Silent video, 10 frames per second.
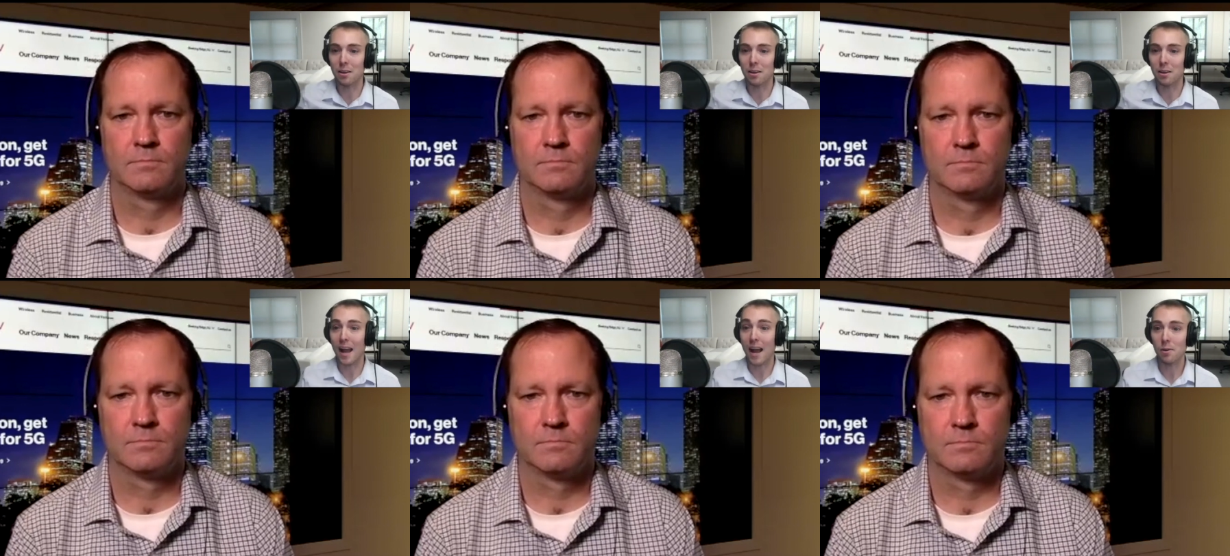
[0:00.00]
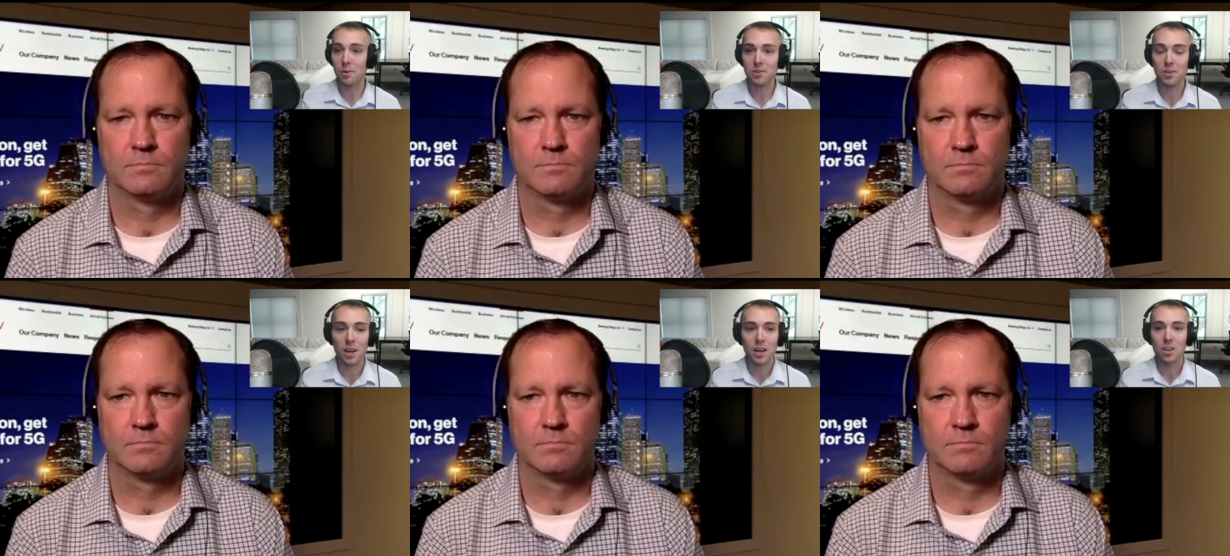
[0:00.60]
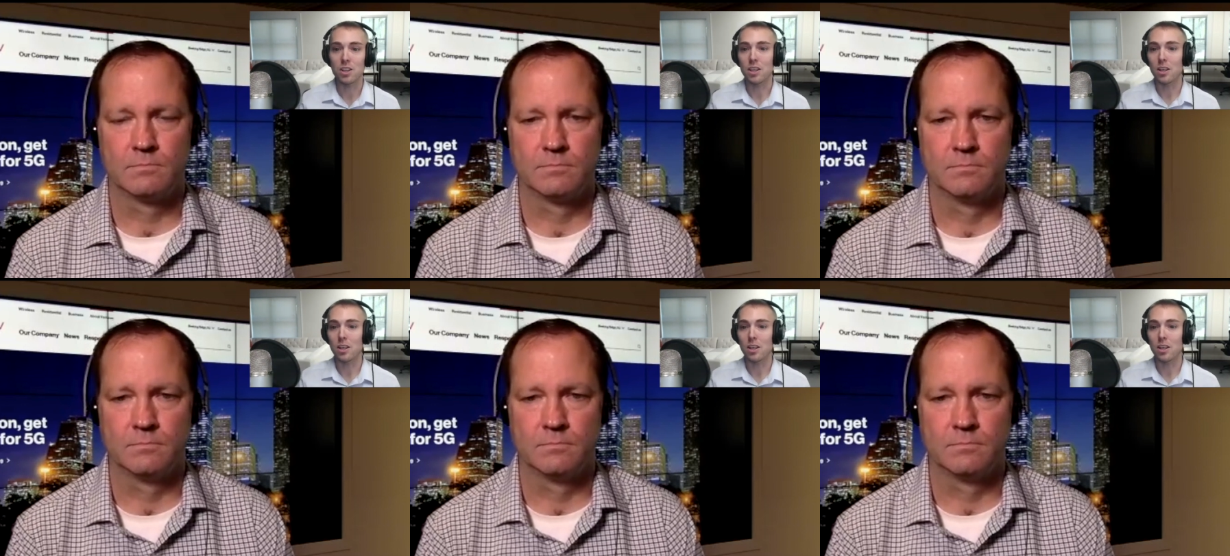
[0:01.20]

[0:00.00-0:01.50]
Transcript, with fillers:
Speaker 1: around my house, the